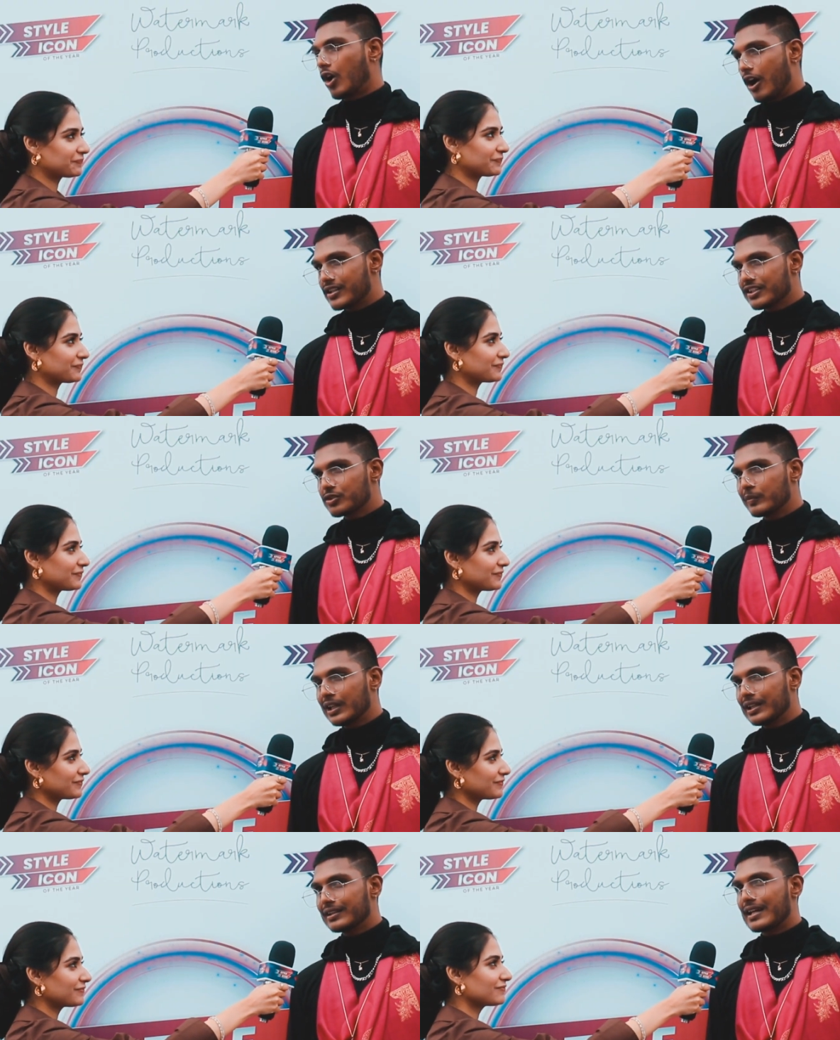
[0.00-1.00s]
Speaker 1: According to
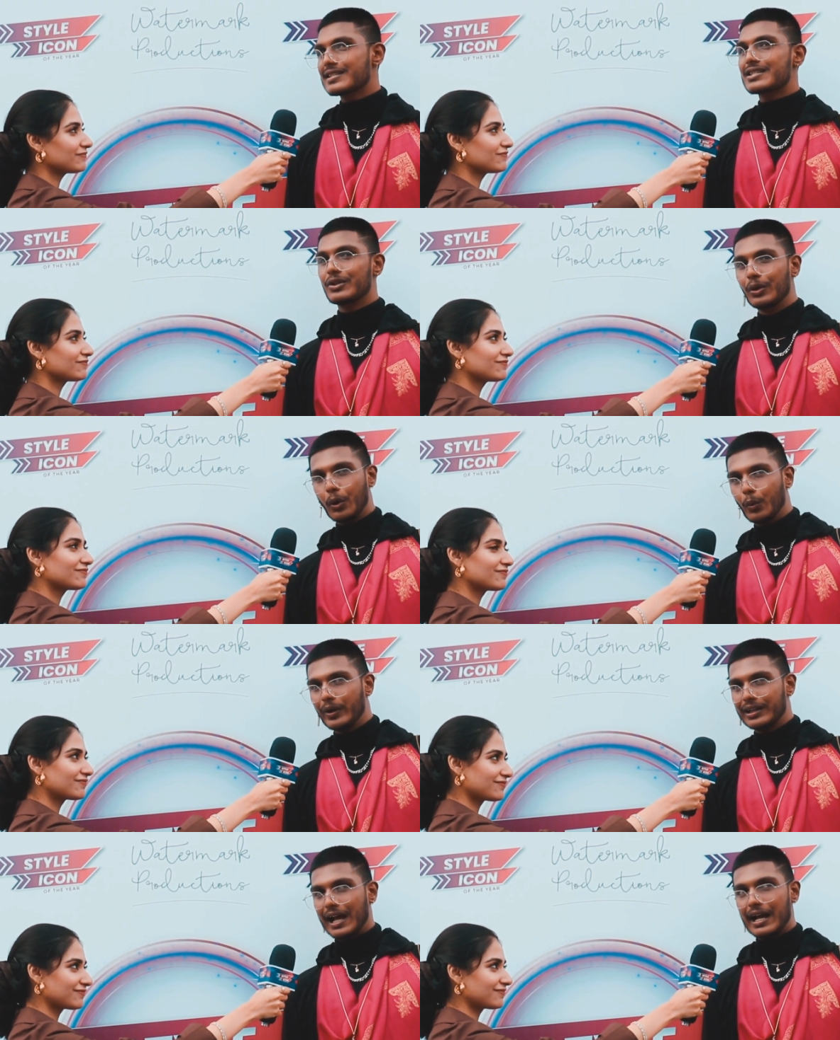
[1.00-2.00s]
me, there's no
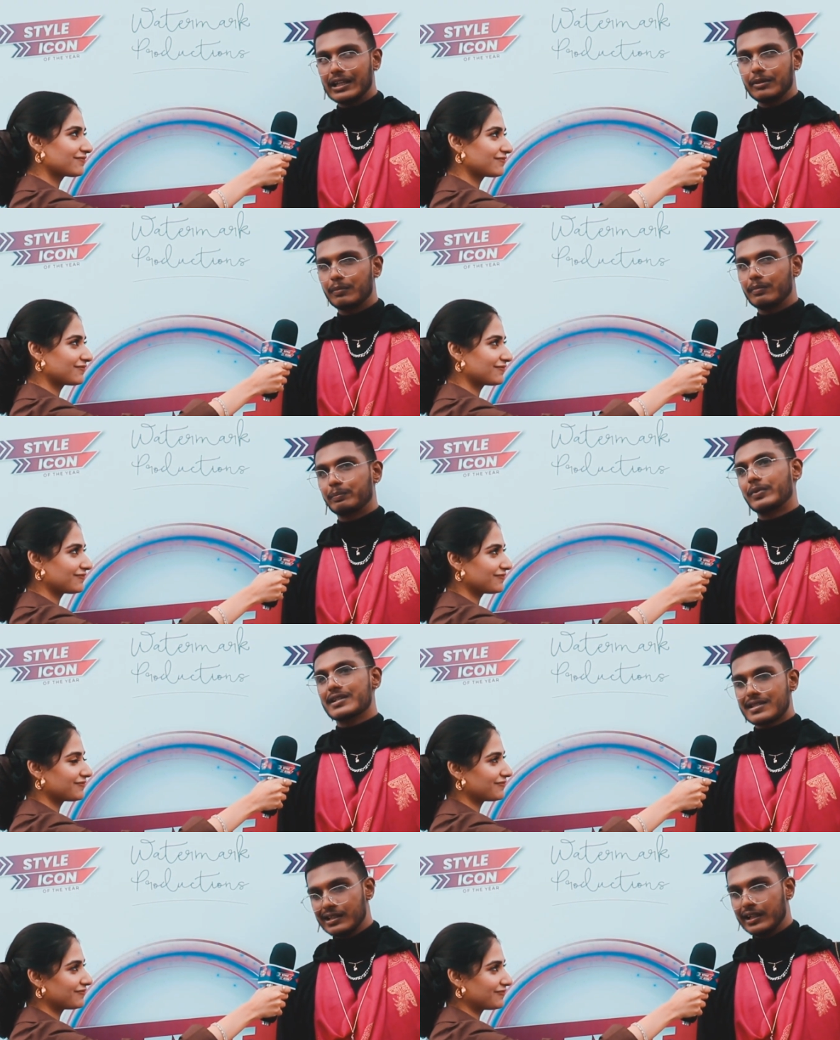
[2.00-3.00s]
one I
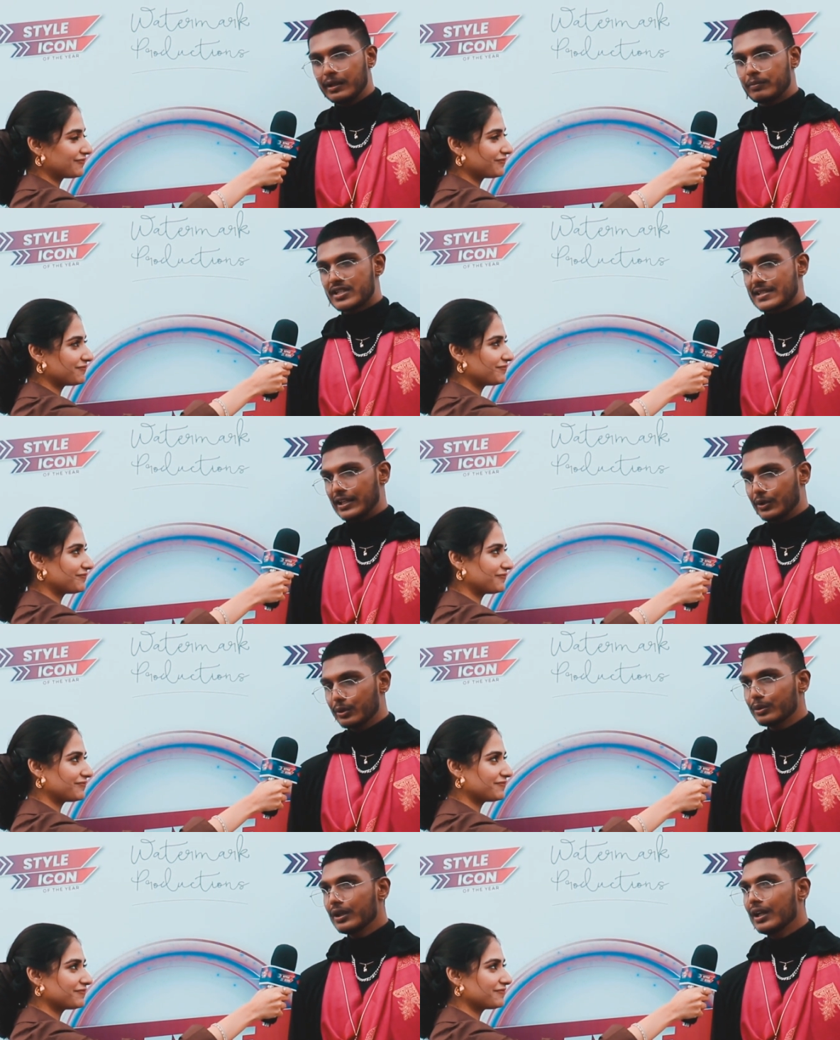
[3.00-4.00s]
personally
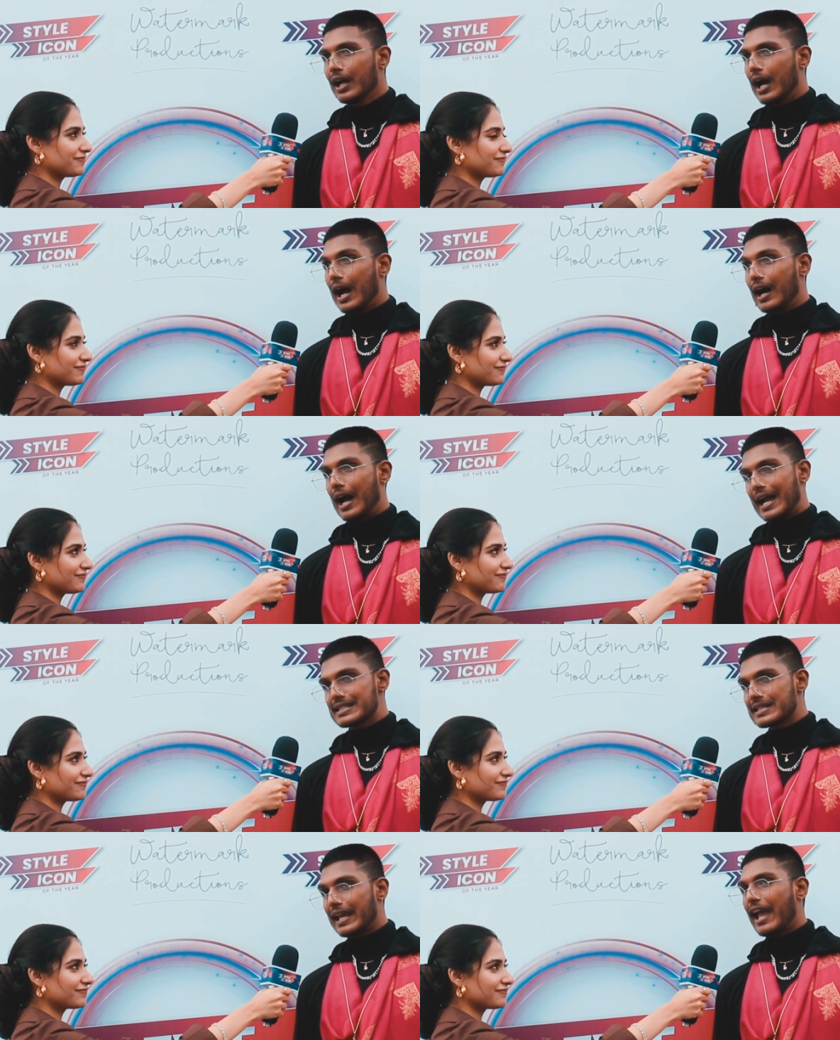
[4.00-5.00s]
pursue. Uh, I
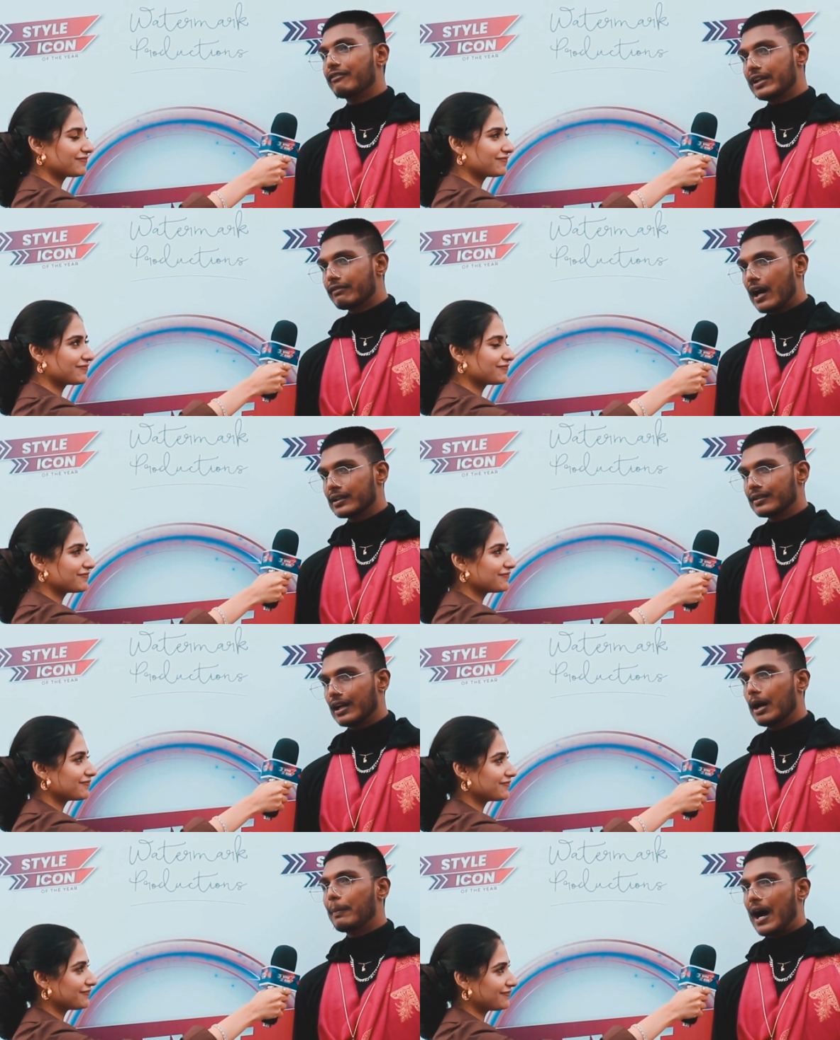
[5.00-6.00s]
see everyone,
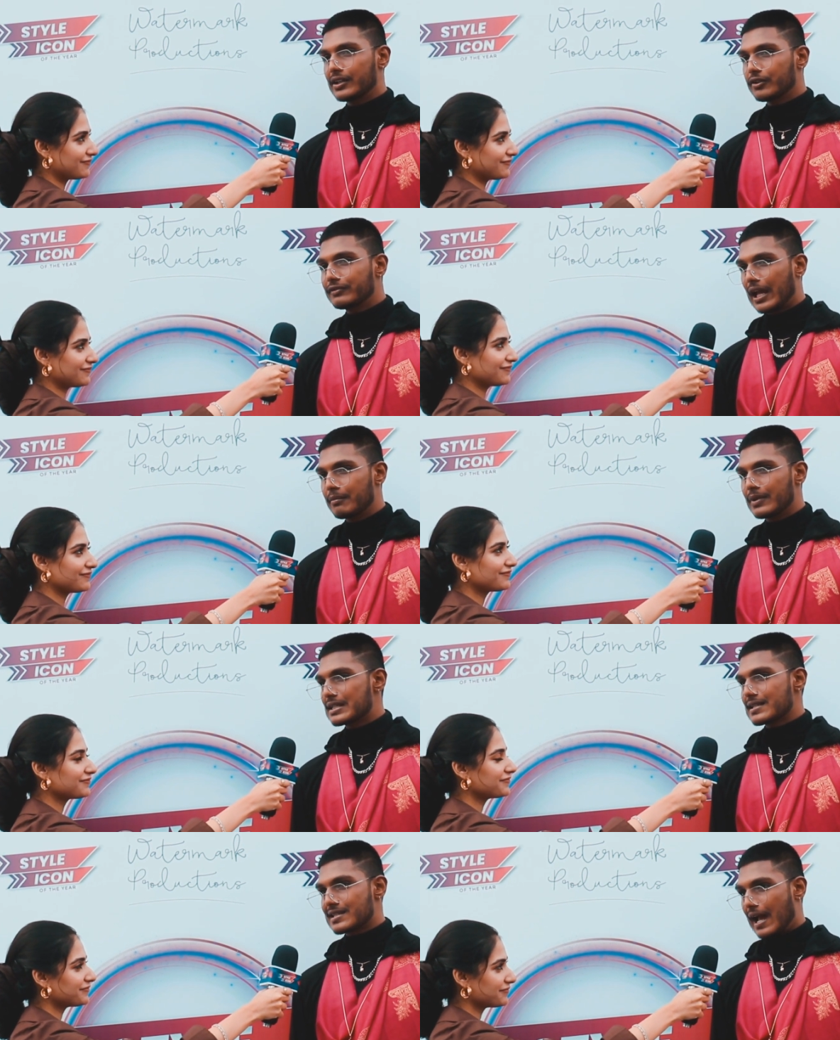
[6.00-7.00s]
a part of them
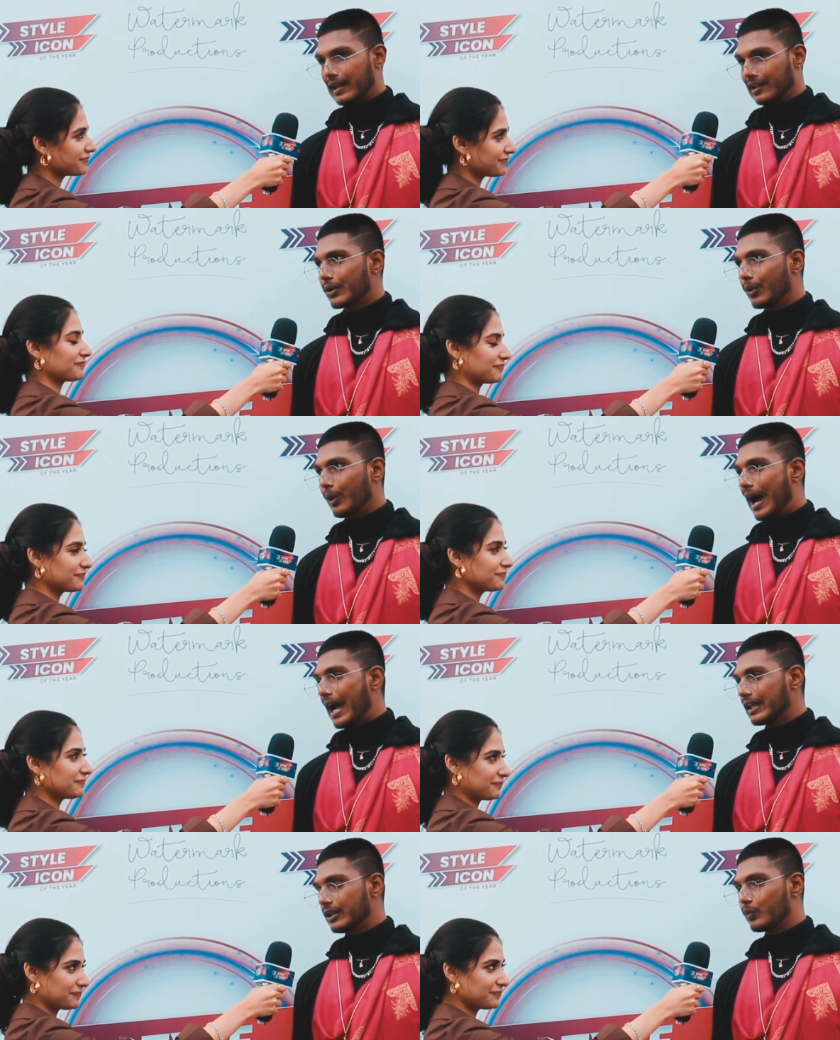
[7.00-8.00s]
is a style. So
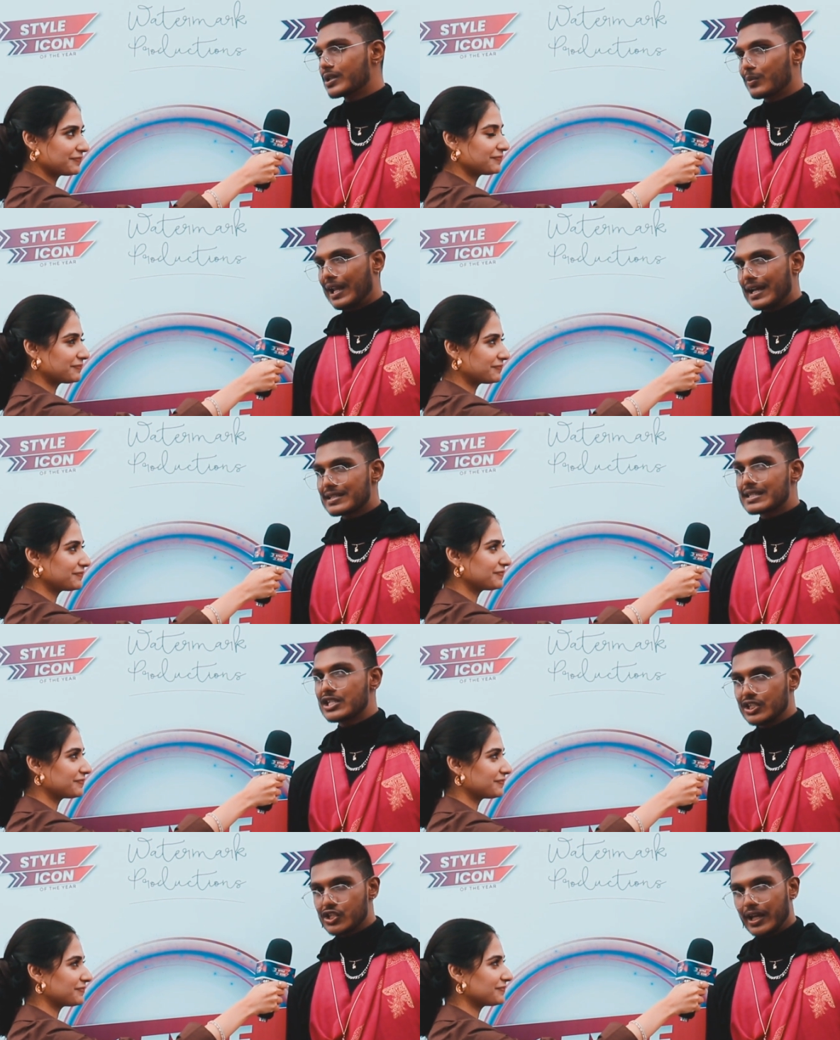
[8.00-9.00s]
I visualize
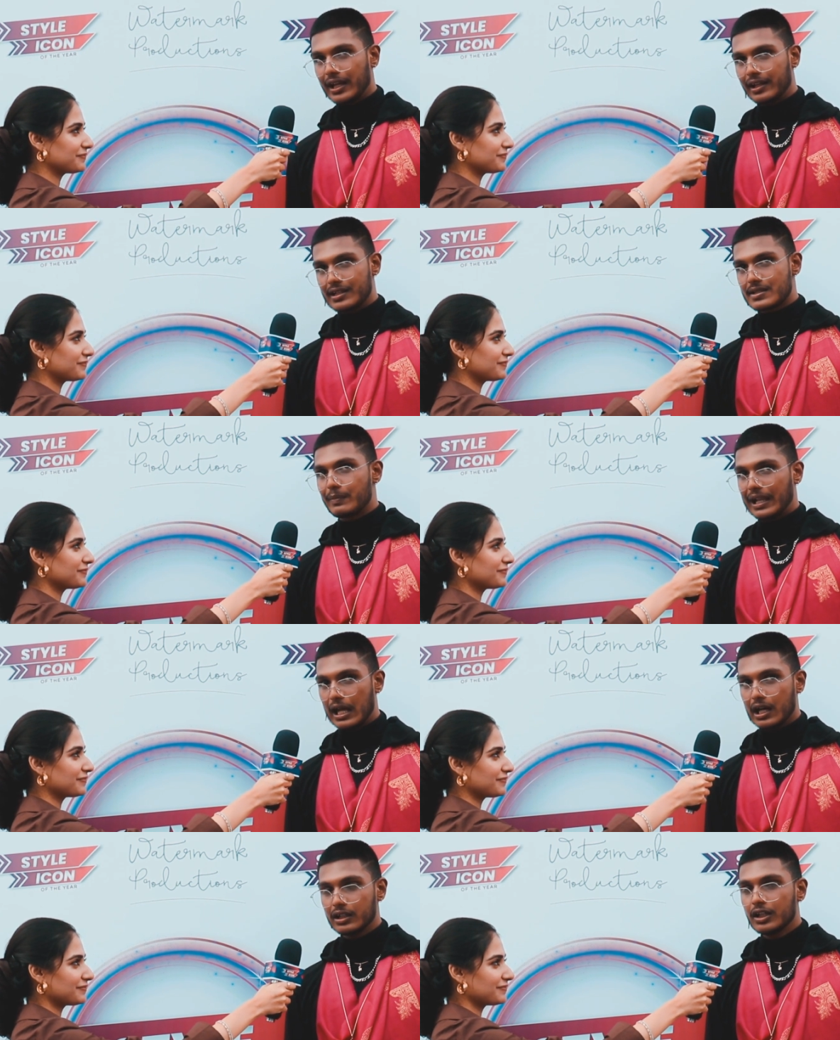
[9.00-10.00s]
Gigi Hadid,
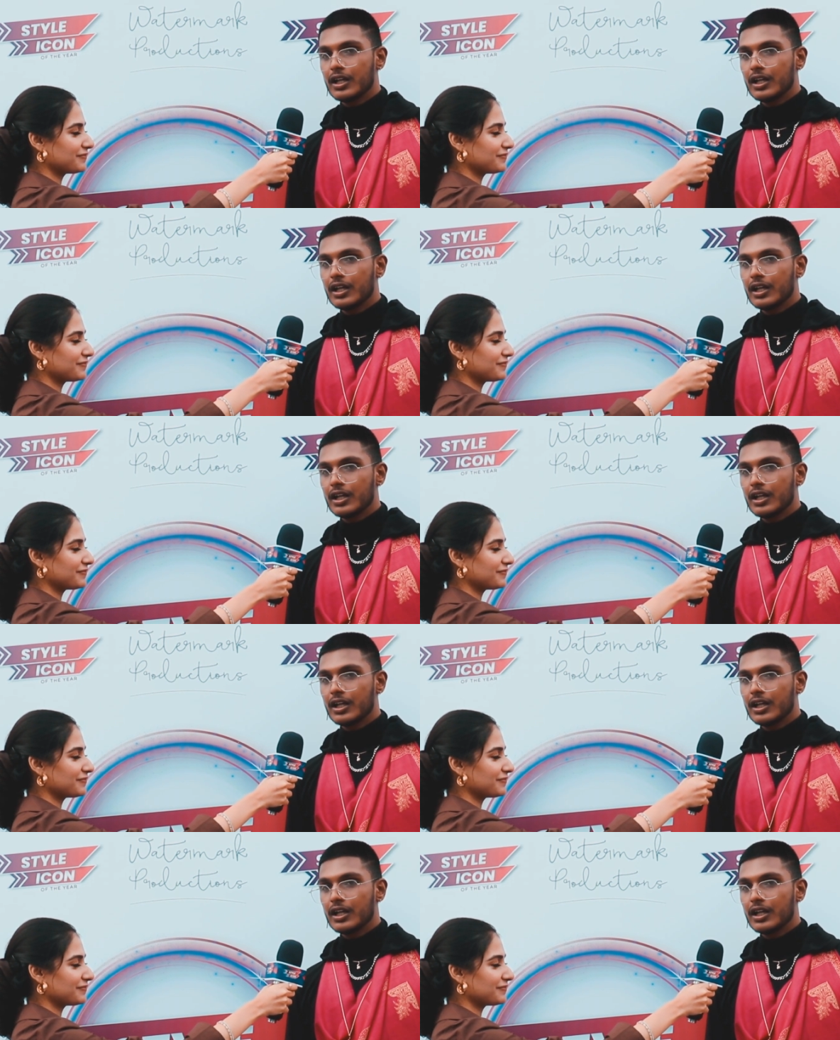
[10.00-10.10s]
Bella,